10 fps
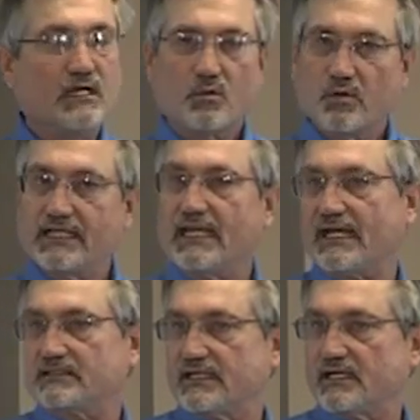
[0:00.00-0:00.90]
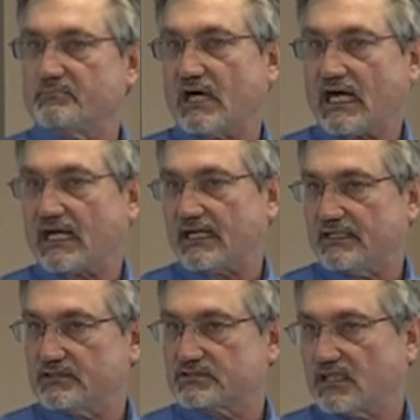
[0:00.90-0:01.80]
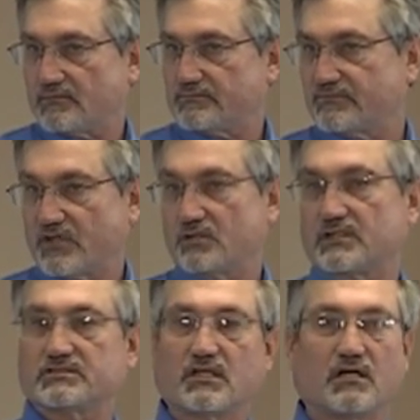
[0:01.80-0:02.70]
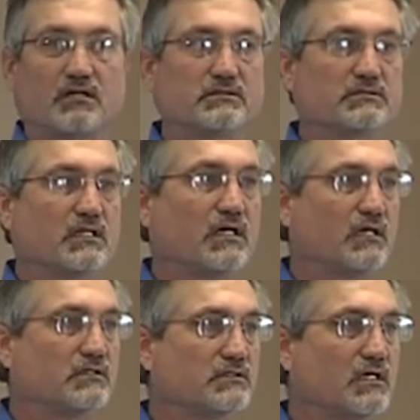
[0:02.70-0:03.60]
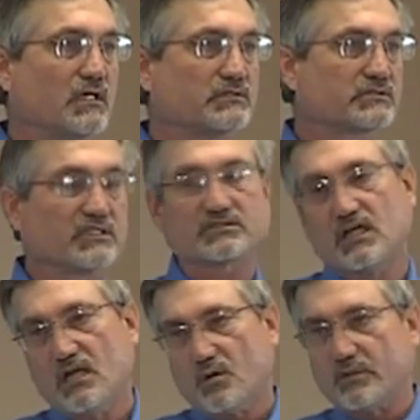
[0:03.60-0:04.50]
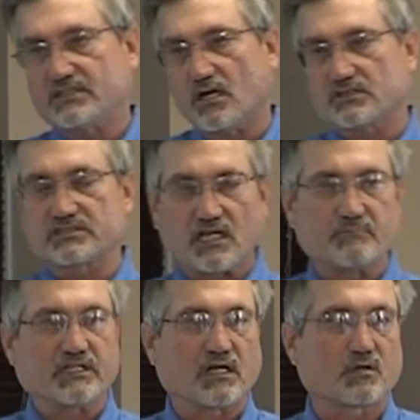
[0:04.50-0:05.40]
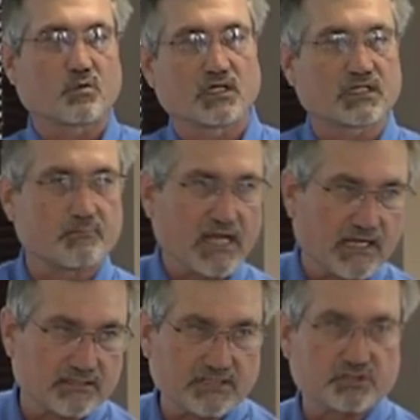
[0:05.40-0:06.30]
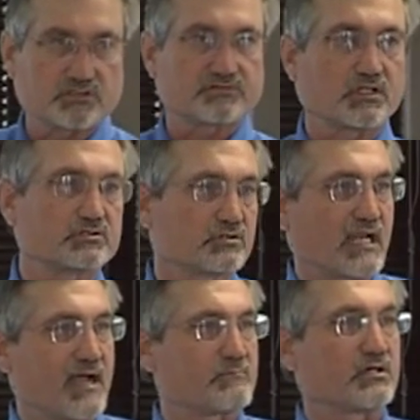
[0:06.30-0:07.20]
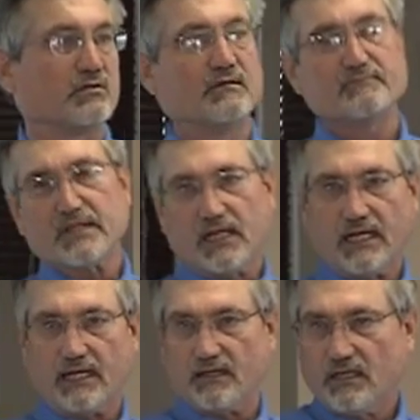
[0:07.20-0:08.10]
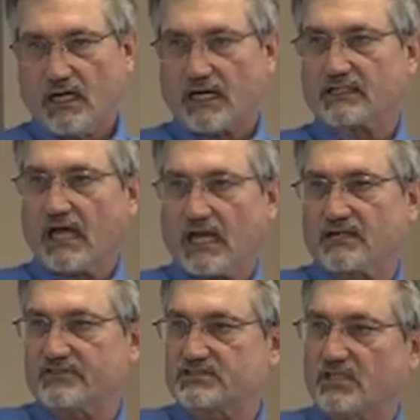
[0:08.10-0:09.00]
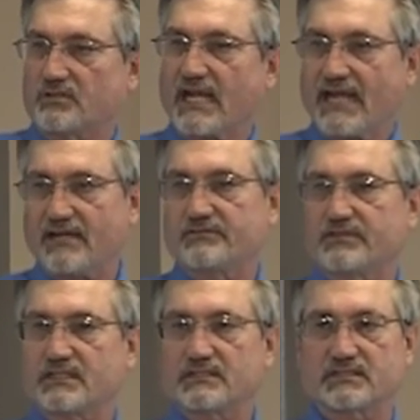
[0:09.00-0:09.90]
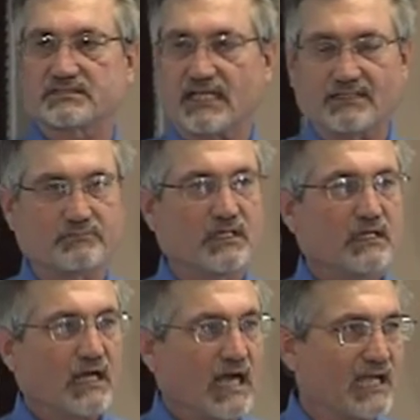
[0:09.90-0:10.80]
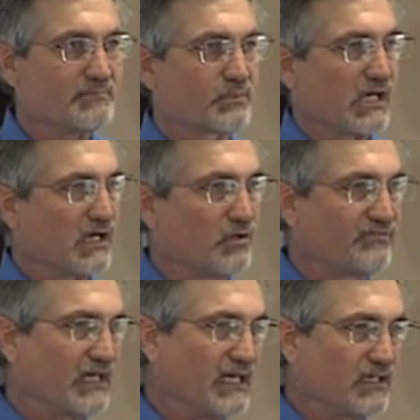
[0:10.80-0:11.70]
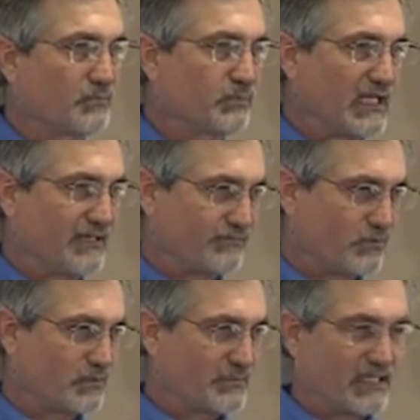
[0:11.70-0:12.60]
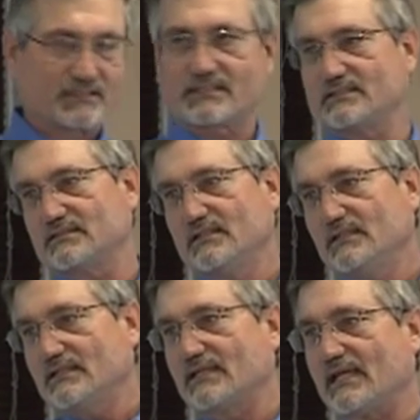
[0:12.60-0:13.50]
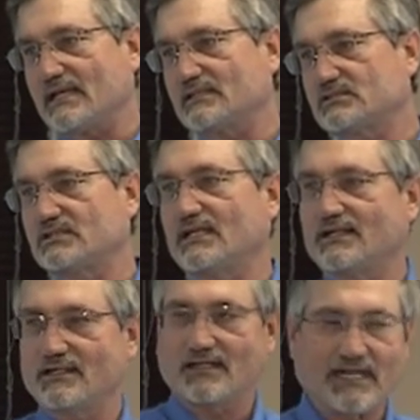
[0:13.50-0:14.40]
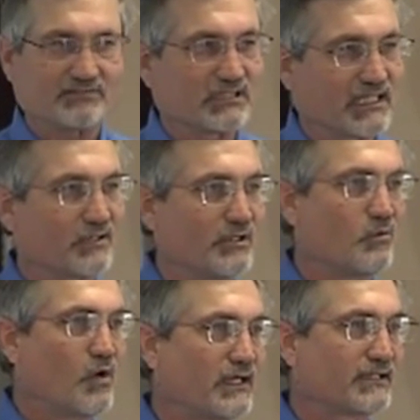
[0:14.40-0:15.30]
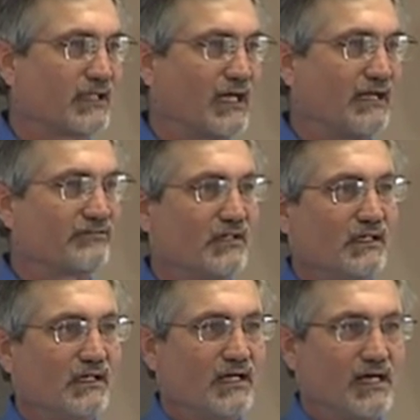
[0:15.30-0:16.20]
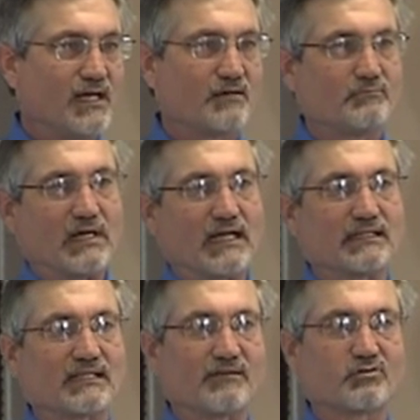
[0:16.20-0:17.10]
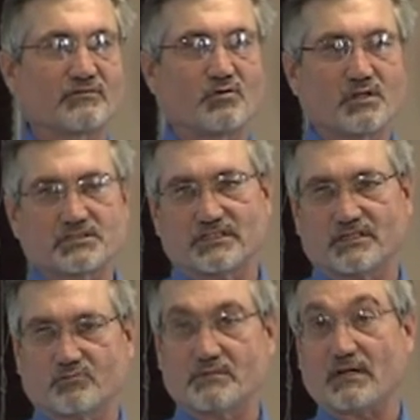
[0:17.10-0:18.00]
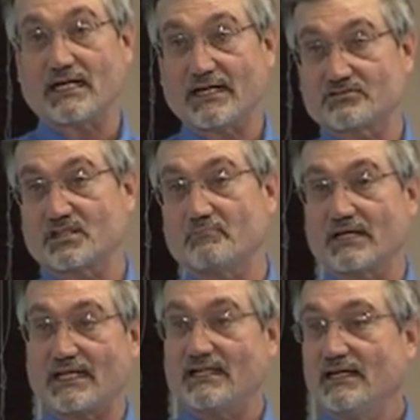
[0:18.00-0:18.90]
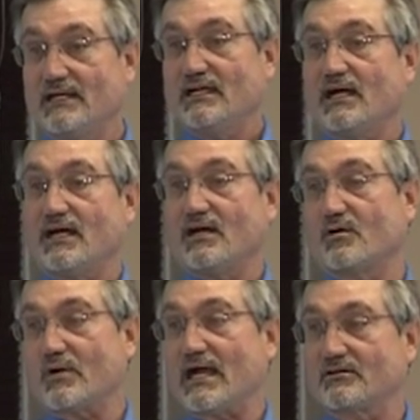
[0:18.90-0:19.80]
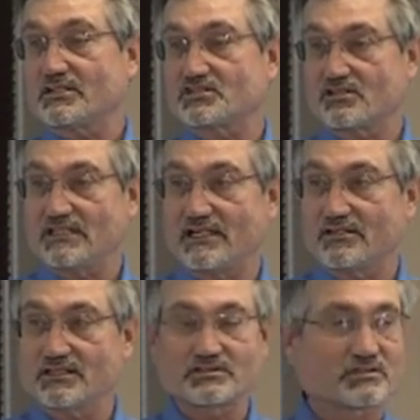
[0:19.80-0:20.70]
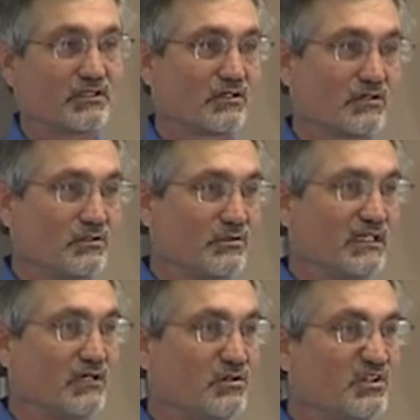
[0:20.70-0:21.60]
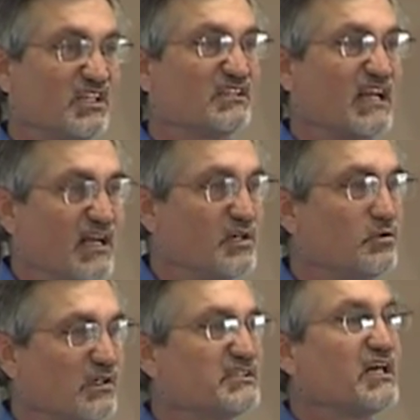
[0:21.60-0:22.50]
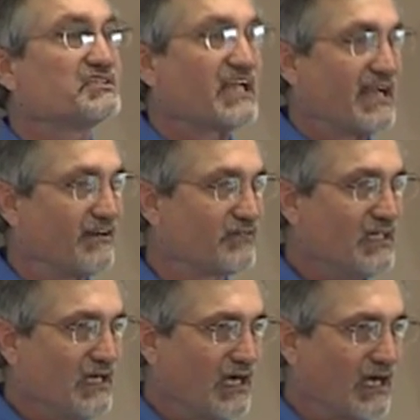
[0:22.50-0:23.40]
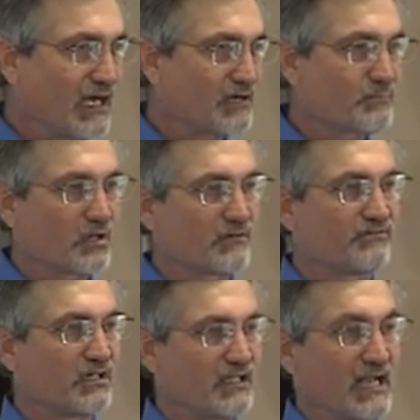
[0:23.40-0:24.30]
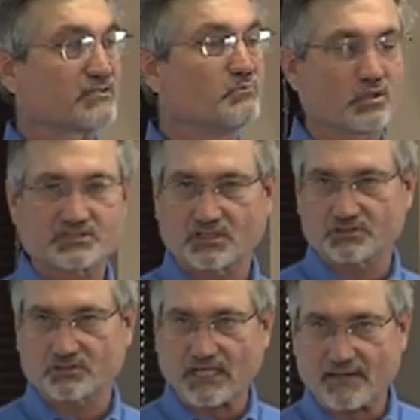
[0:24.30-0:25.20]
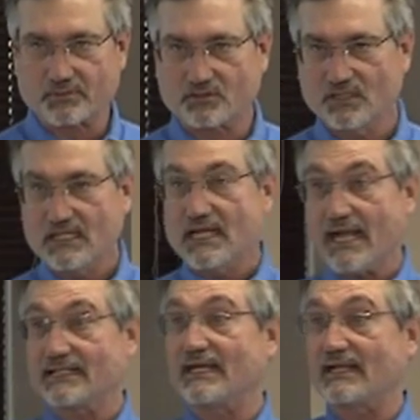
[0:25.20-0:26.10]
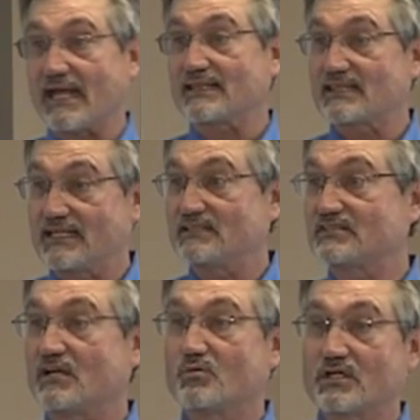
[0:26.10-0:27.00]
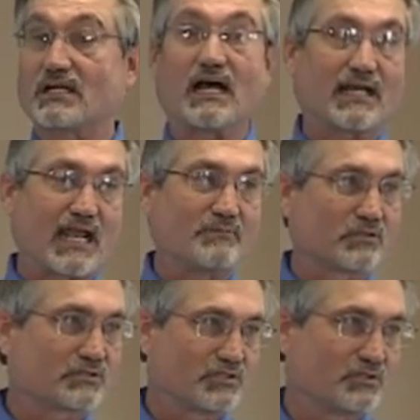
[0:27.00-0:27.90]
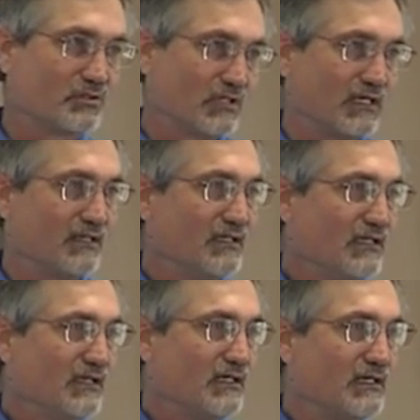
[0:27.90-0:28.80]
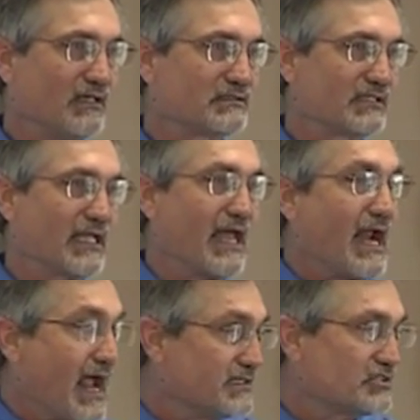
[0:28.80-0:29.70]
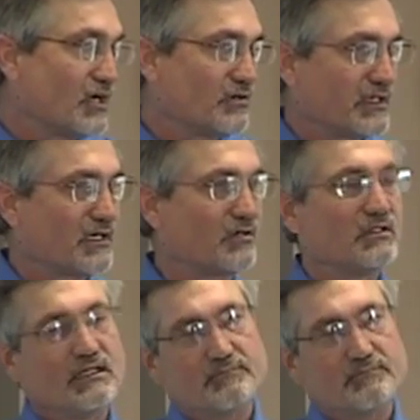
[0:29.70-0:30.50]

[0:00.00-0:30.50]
We get there by some focus on, on, on skills. We talk some in our work about issues of social capital. Uh, a lot of us don't have the, the same high-profile platform that can get us uh, everything we want in life. Uh, but if we're fortunate, we might have somebody around us or near us or who we know who, can, who does have a higher profile, has more social capital, and can get things that we're not able to, uh, uh, to get at. So, you know,